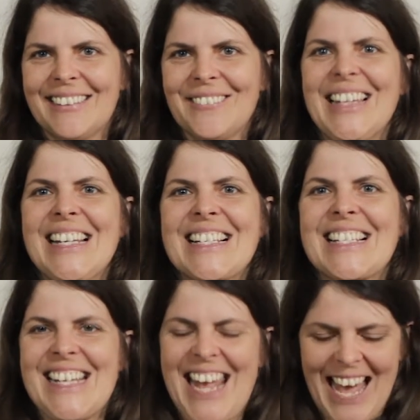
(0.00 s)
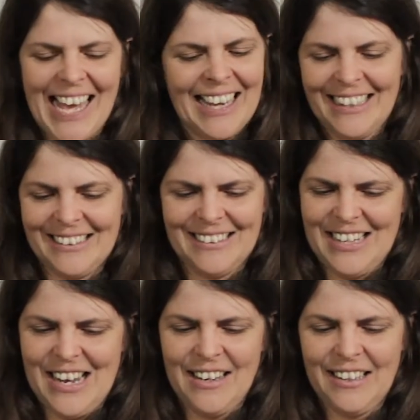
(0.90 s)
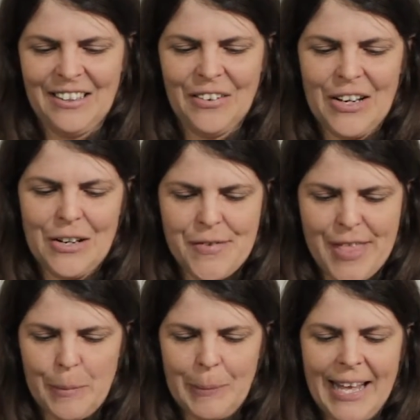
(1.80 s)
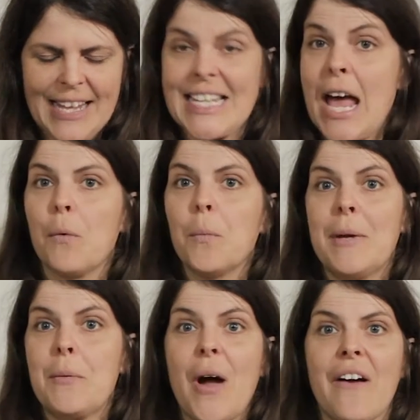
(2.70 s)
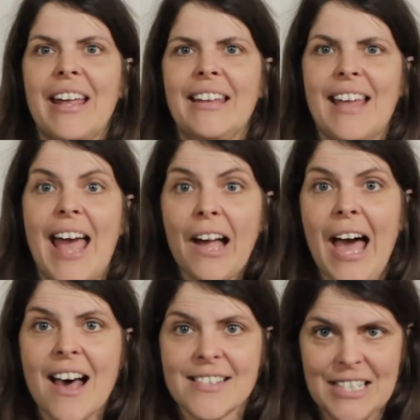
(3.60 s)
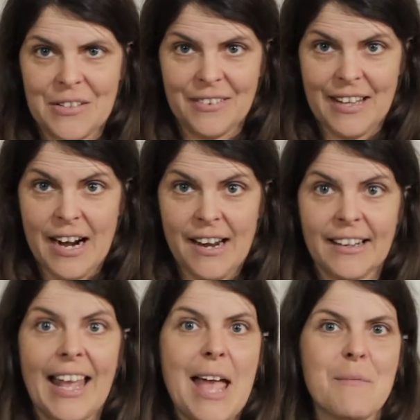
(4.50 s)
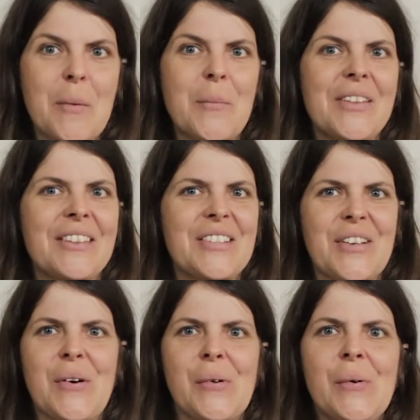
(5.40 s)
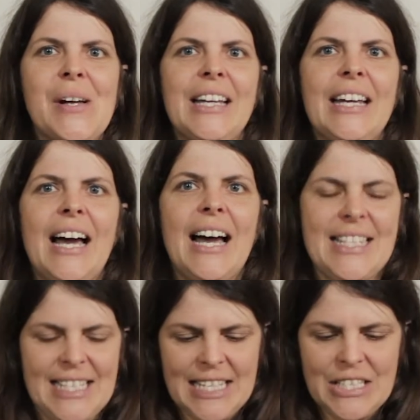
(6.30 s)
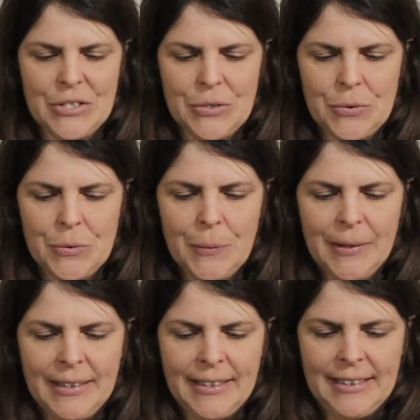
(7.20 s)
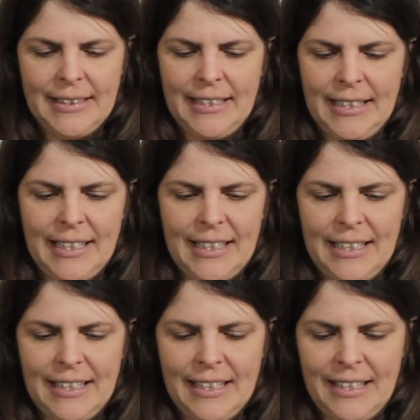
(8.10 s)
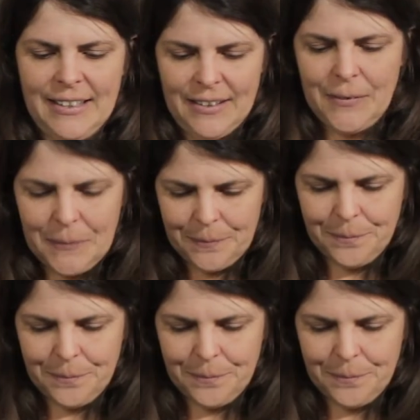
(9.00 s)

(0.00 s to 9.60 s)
Fliesensee hat, and you know, I love that place, and I will be wearing it there. I cast it on there and came up with this whole idea to, you know,